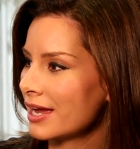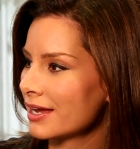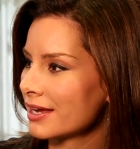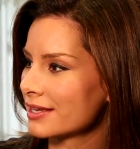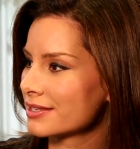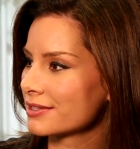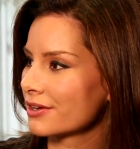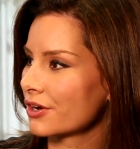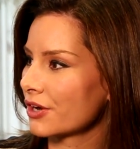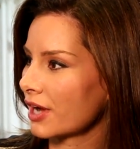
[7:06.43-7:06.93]
mm.
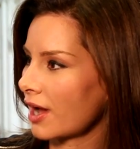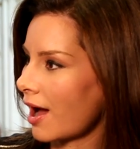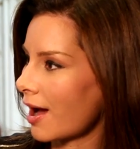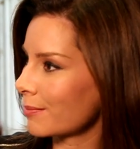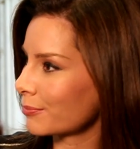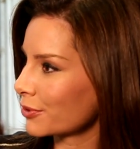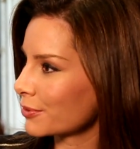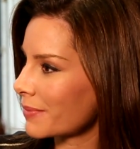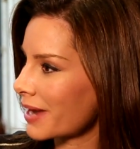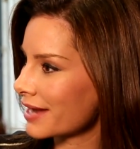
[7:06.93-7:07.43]
is going to
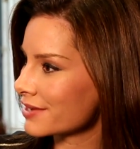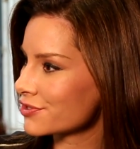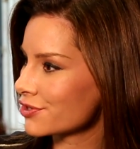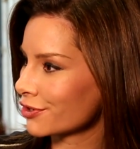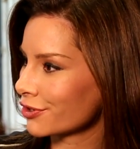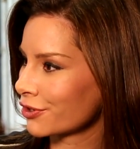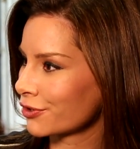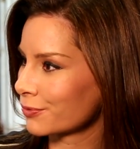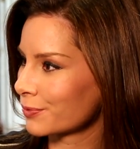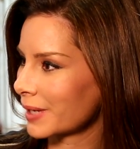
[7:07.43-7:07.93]
compromise
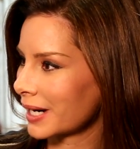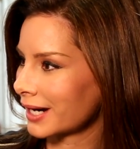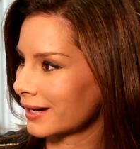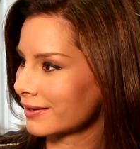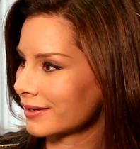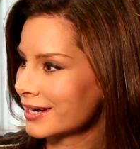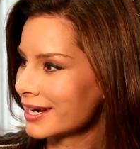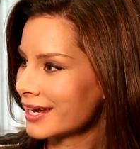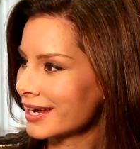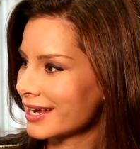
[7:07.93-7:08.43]
your
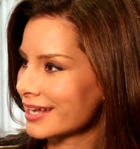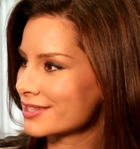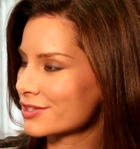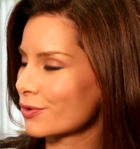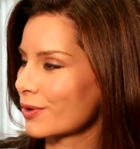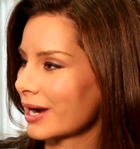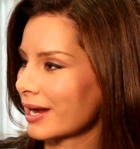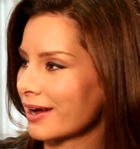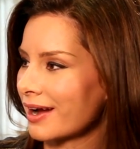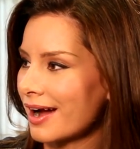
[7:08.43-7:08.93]
career. Mm-hmm. It's
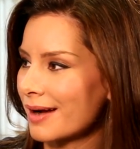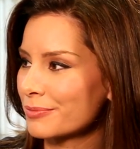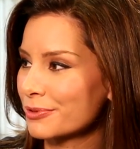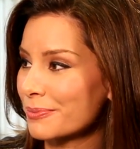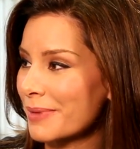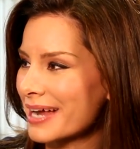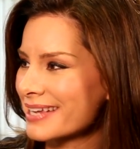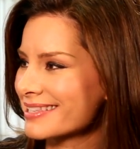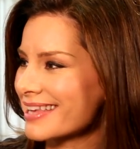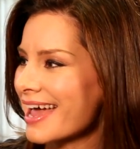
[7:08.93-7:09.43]
going to
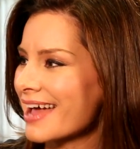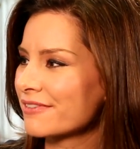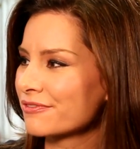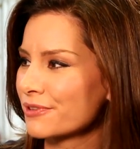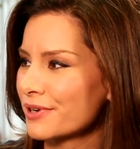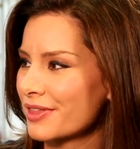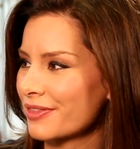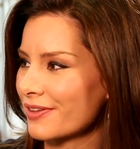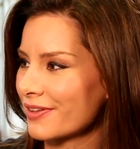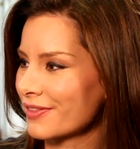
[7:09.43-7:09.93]
compromise
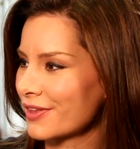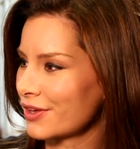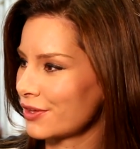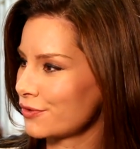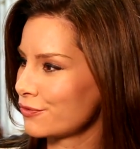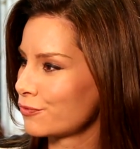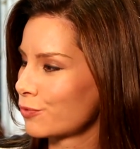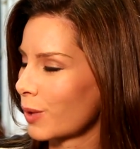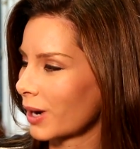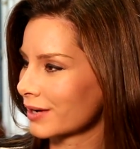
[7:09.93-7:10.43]
everything that
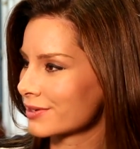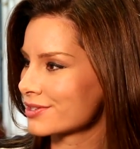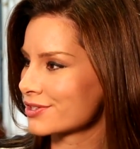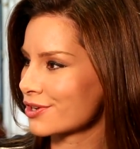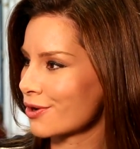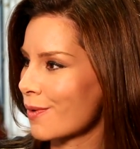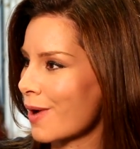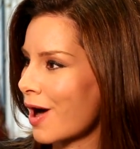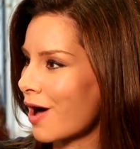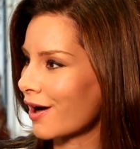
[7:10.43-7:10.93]
you've worked
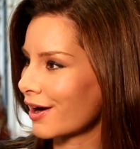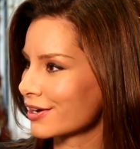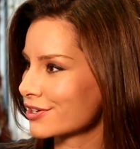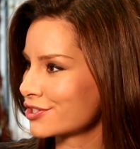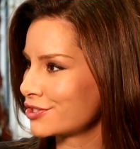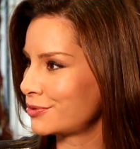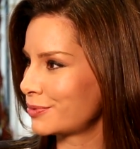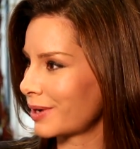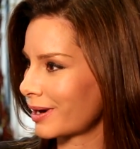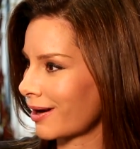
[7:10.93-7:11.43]
so hard to